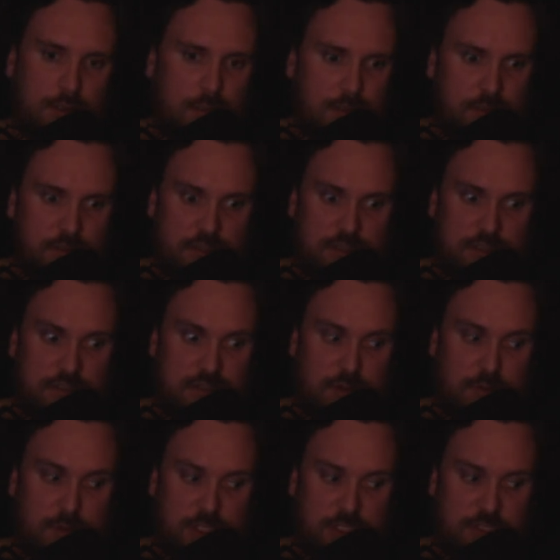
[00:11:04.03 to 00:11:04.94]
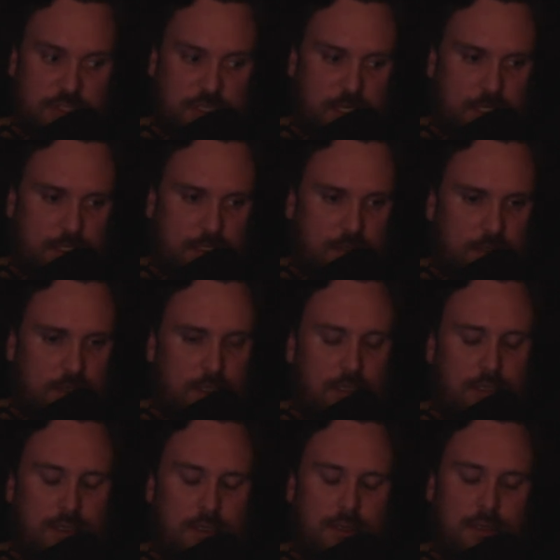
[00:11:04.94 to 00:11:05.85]
there's just so much shit.
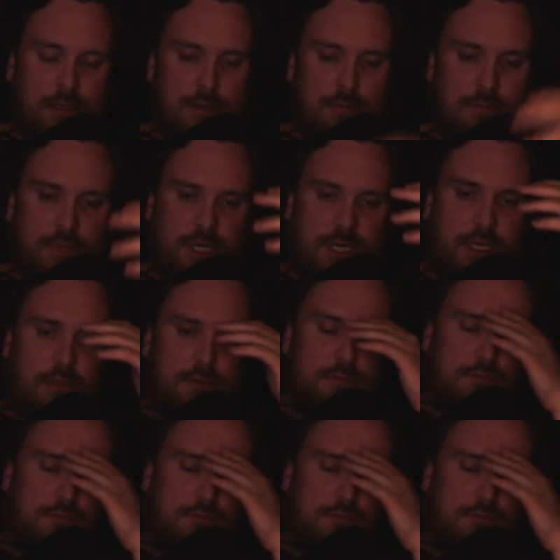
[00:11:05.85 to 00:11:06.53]
But